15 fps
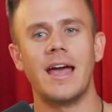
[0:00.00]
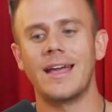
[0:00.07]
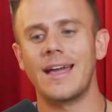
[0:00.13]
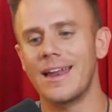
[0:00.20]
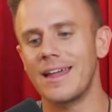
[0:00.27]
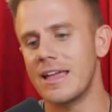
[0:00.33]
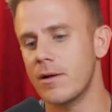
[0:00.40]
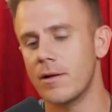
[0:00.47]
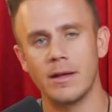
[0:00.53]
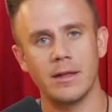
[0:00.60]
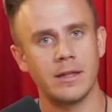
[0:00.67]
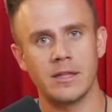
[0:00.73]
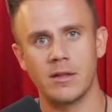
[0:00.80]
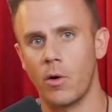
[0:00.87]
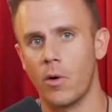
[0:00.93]
kind of hear his
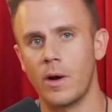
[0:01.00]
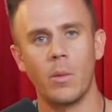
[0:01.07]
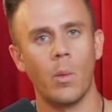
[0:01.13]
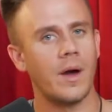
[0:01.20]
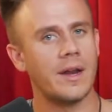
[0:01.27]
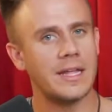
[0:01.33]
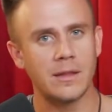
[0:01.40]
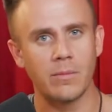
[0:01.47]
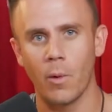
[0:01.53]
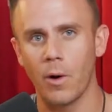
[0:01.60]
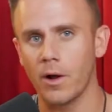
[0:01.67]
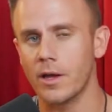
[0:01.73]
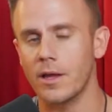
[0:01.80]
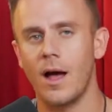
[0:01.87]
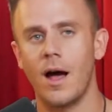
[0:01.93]
story, what he's
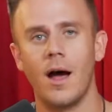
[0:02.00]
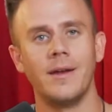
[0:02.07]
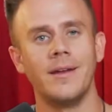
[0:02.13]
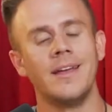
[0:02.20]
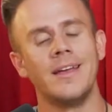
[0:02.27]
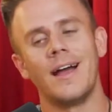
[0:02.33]
working on.